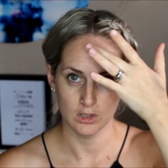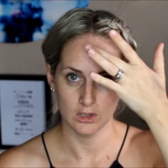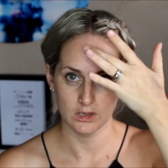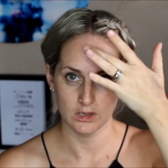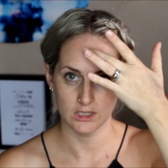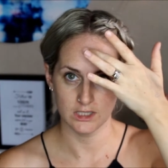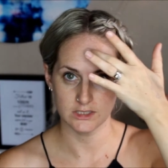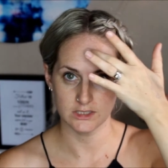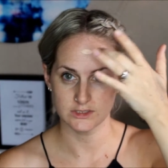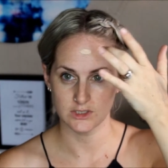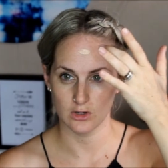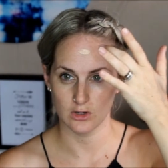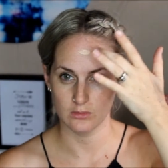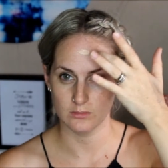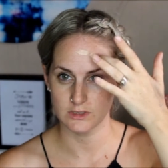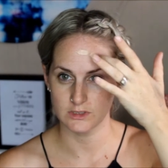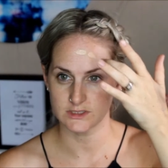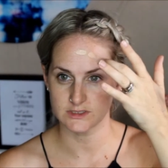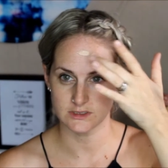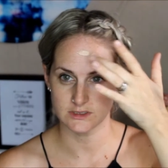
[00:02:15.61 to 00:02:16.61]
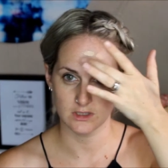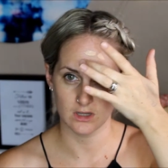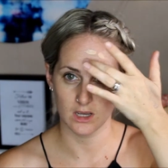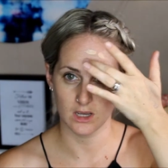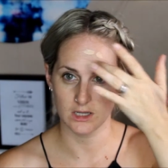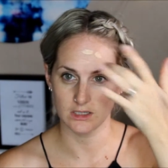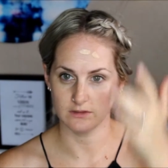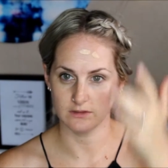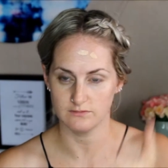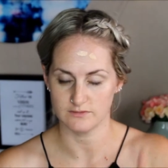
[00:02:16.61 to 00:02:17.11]
Let's hope this
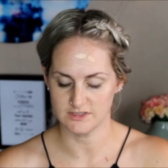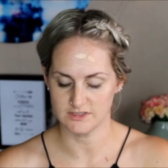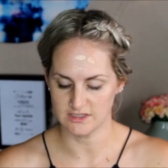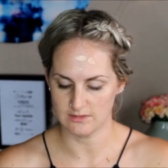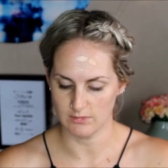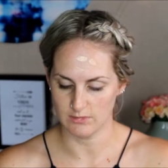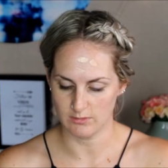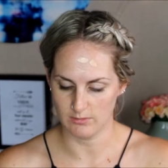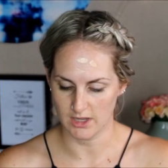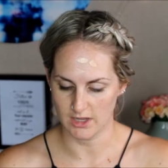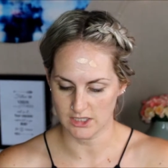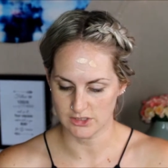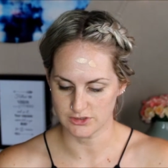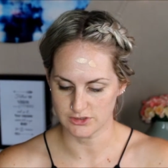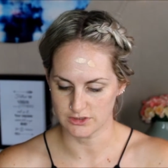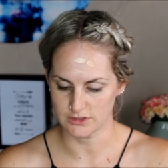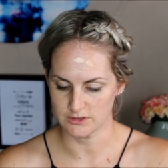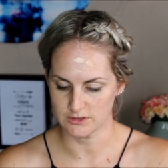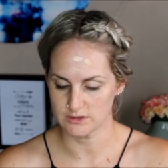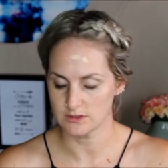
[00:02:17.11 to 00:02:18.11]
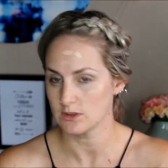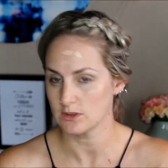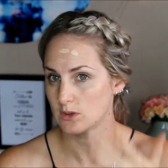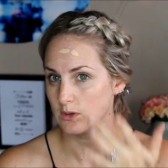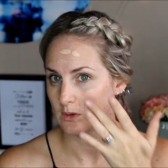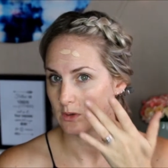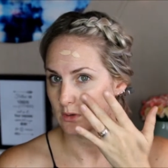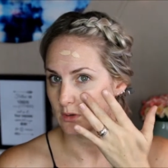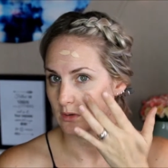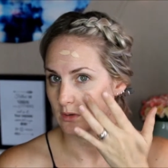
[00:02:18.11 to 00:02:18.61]
kind of semi-matches,
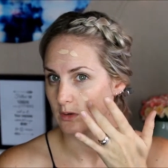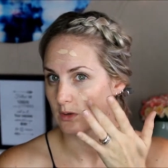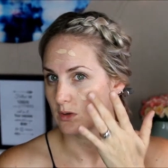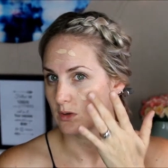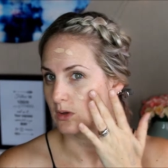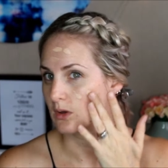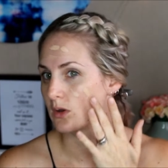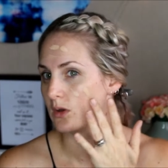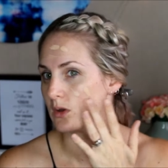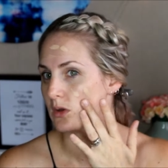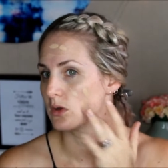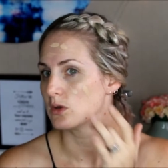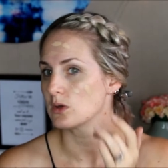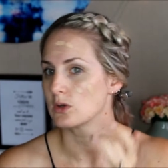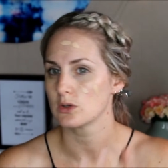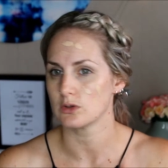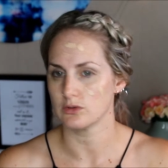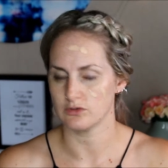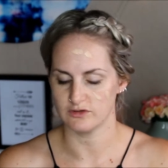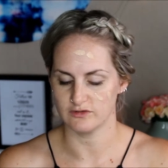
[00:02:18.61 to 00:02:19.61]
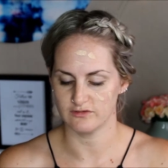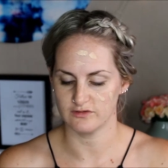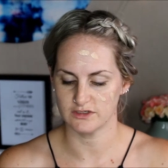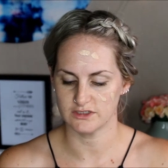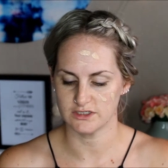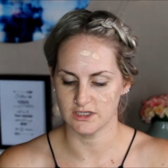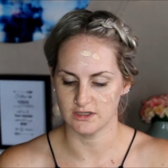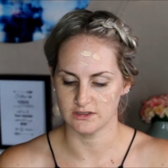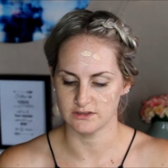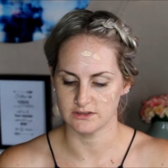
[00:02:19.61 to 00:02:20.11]
because if
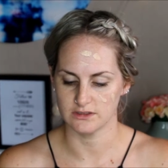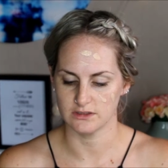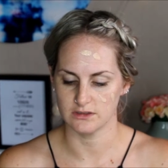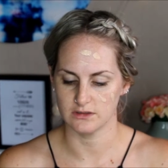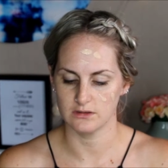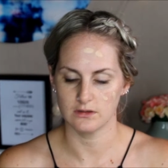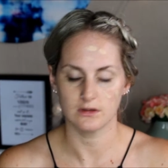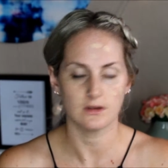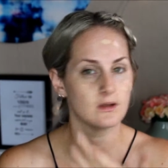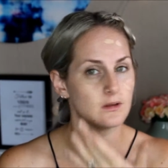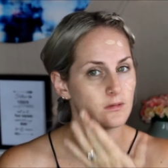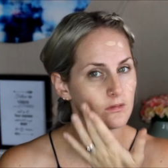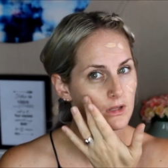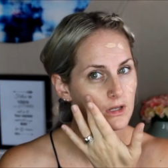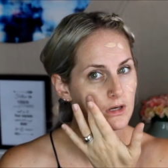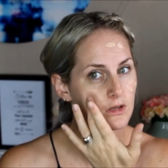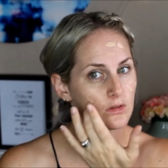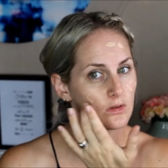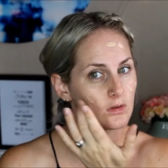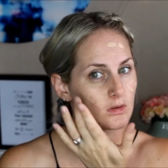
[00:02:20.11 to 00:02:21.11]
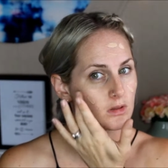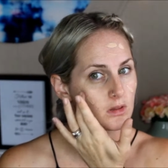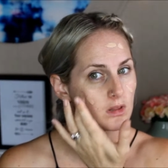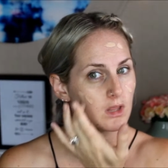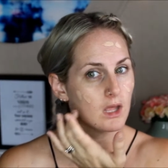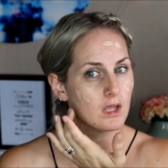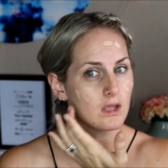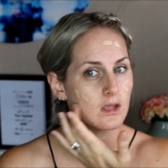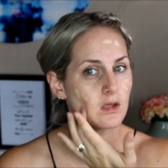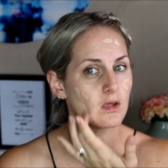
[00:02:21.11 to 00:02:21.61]
it doesn't, I'm going to look
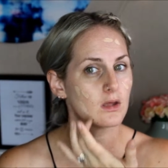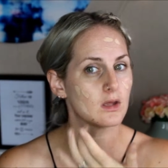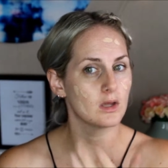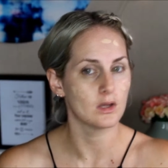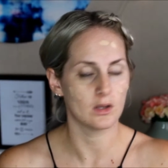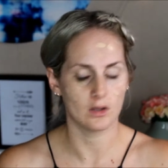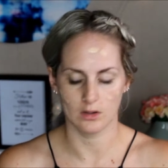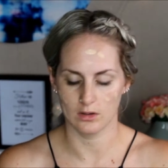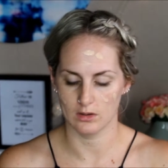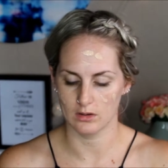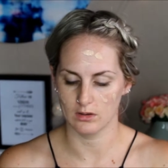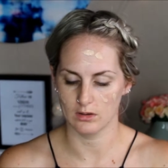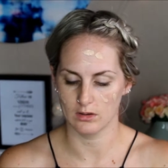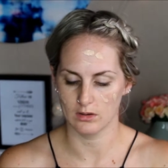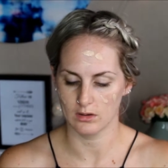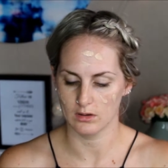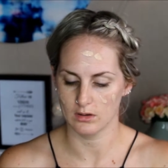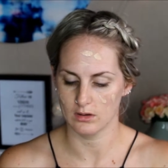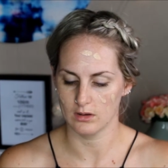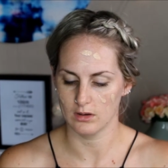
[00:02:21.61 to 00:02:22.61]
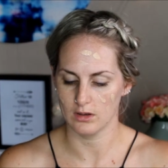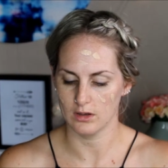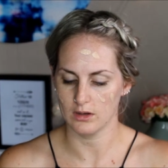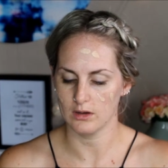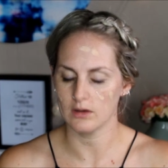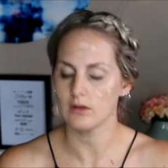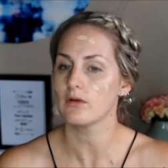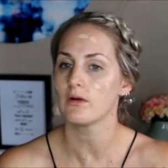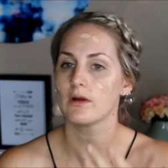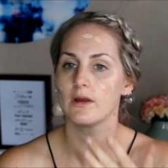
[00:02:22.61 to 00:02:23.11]
like a
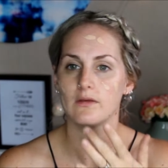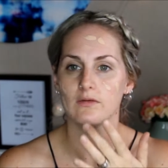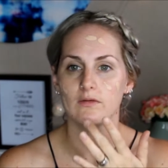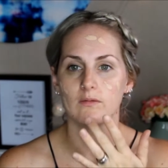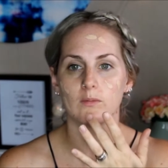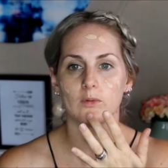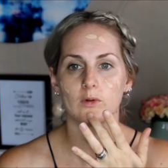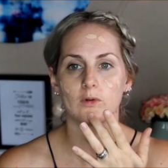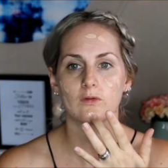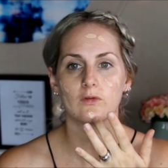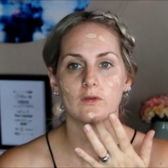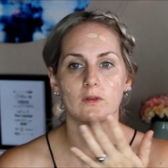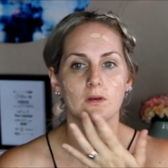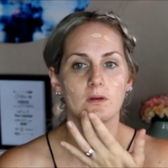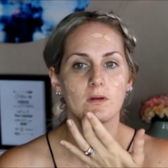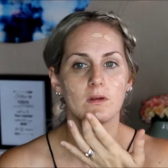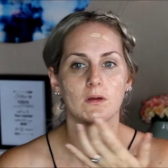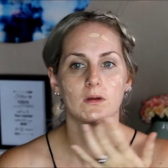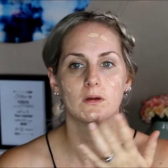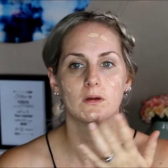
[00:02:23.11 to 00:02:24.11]
crazy person.